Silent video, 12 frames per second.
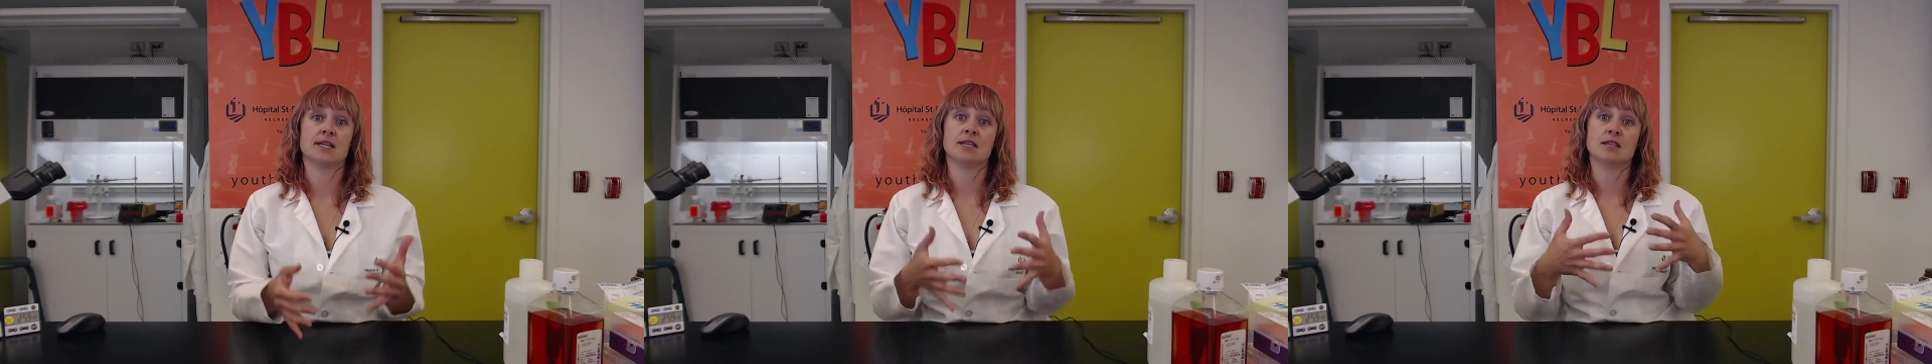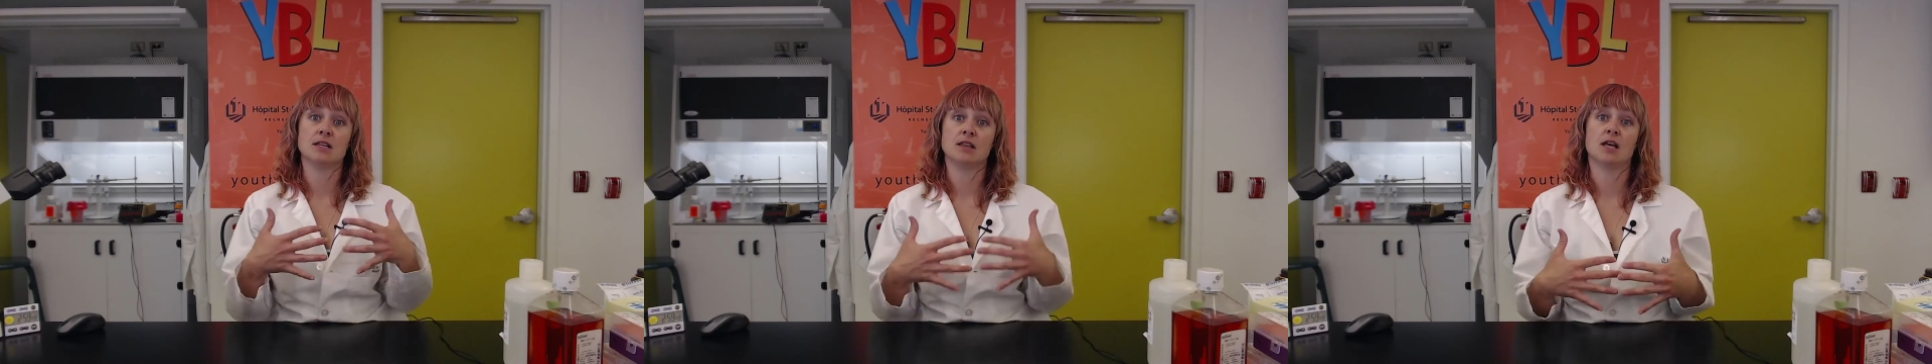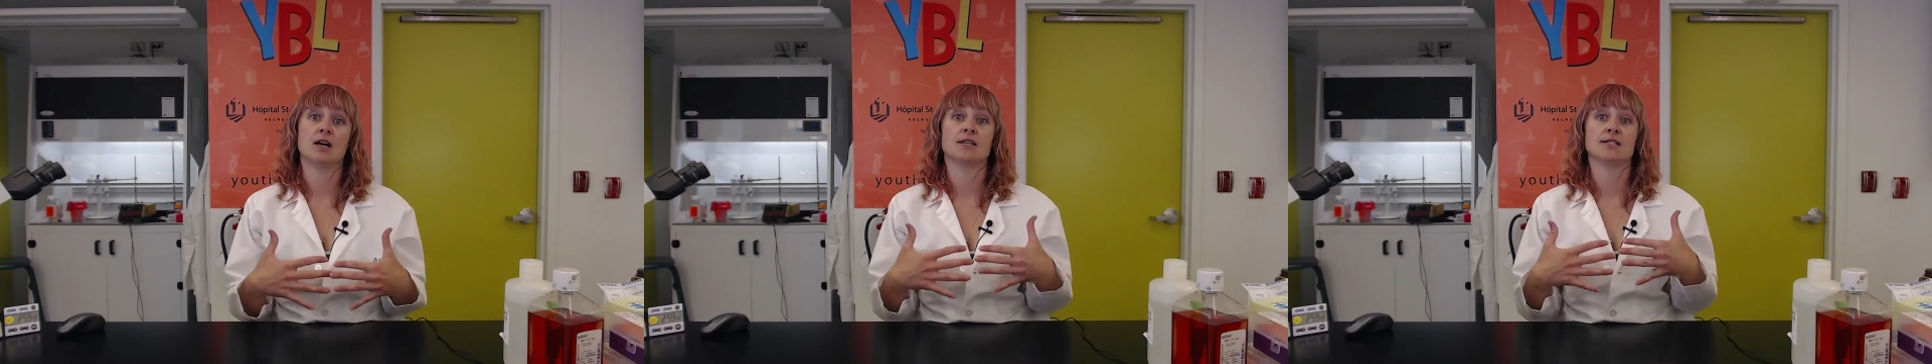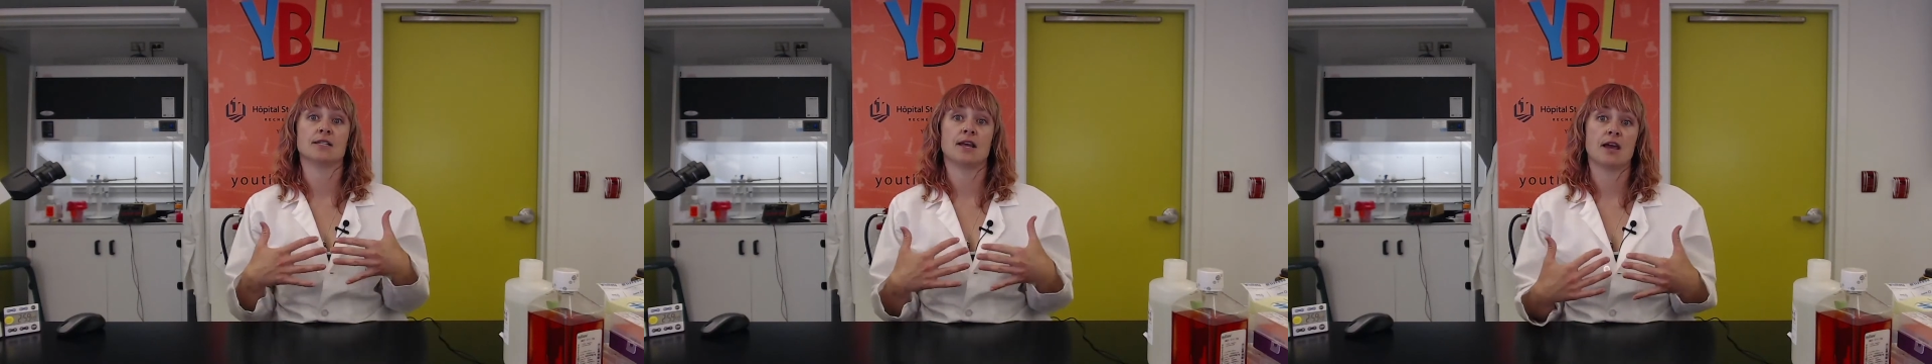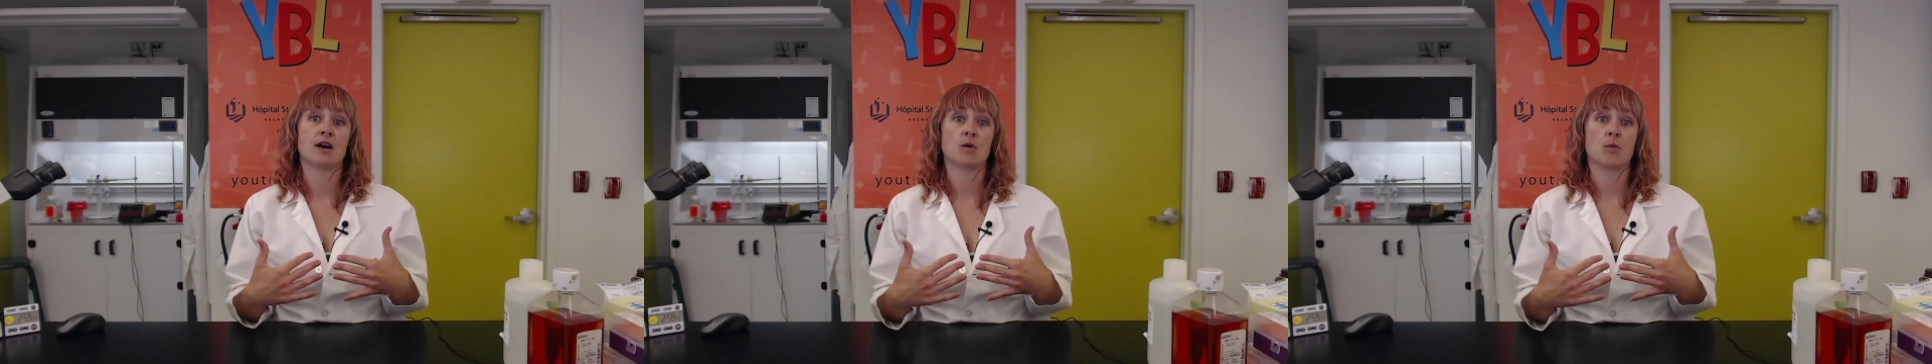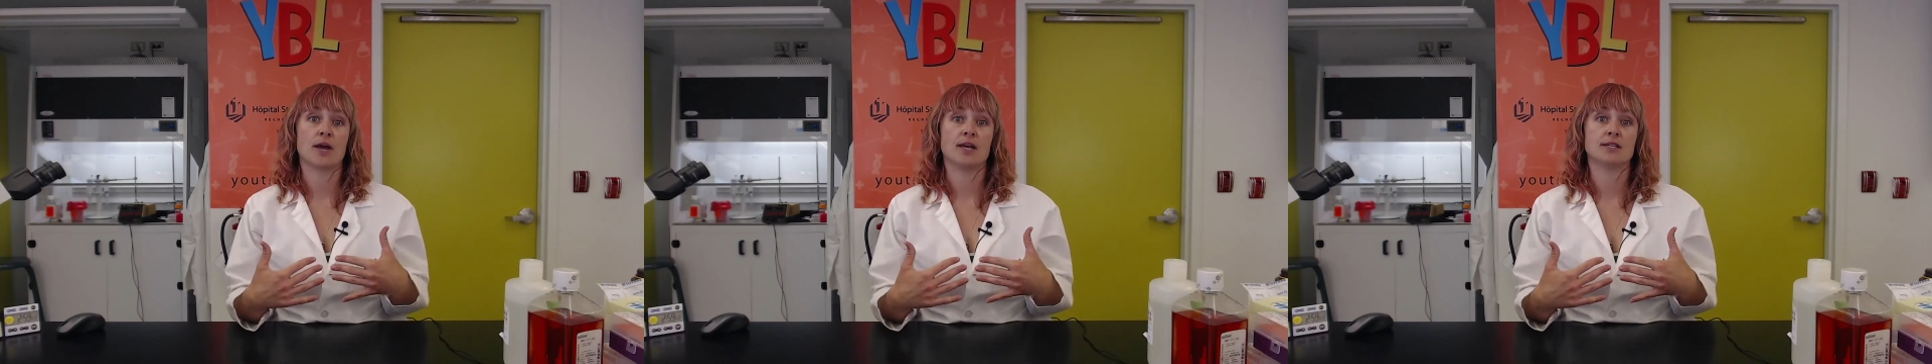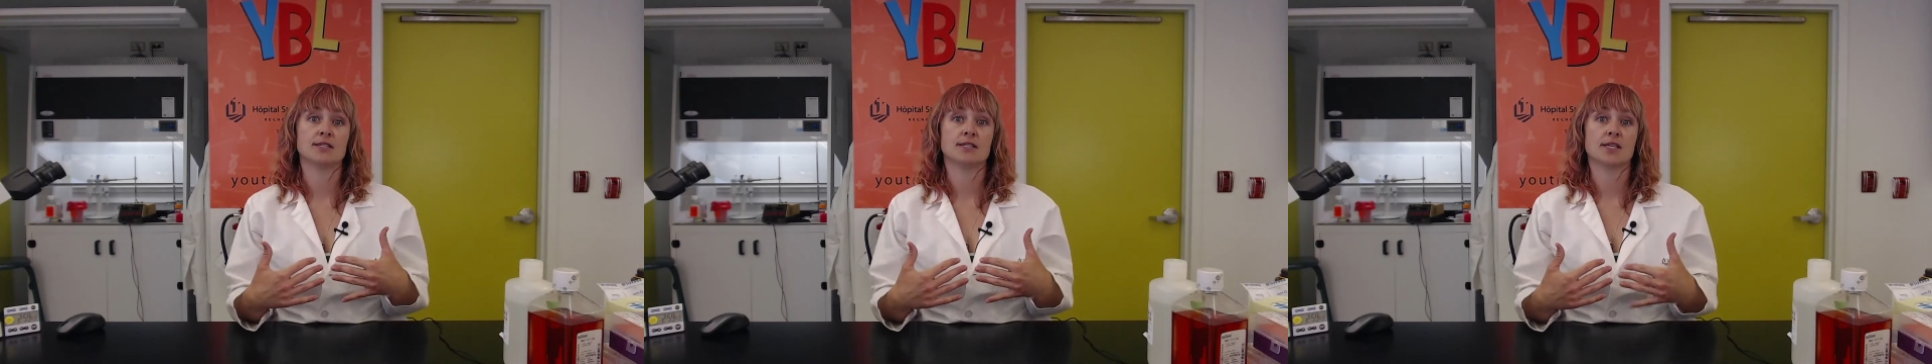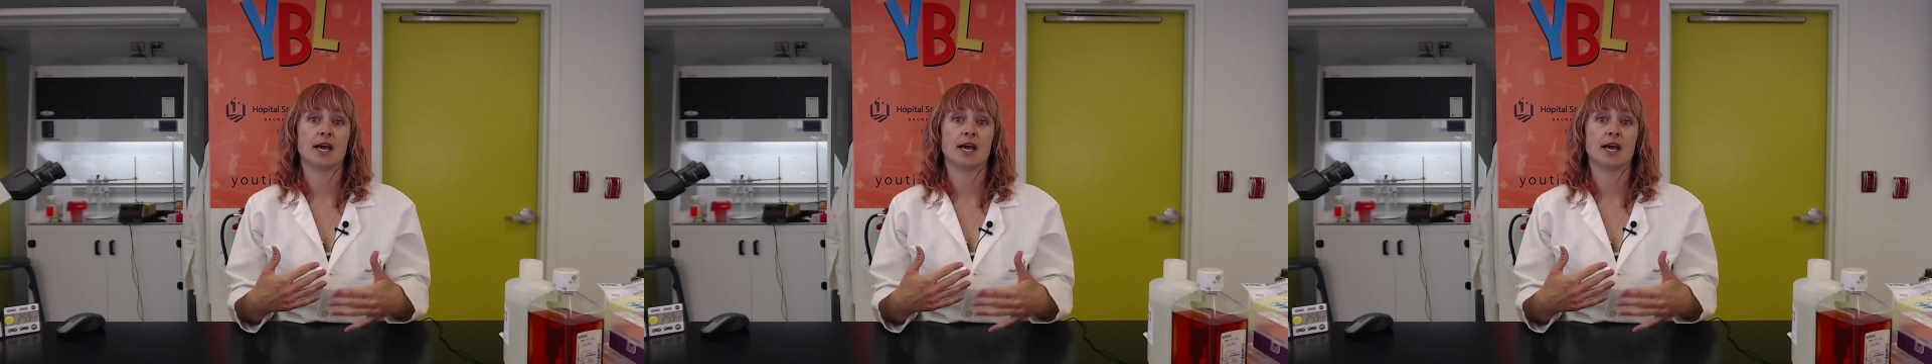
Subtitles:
in the lungs and airways,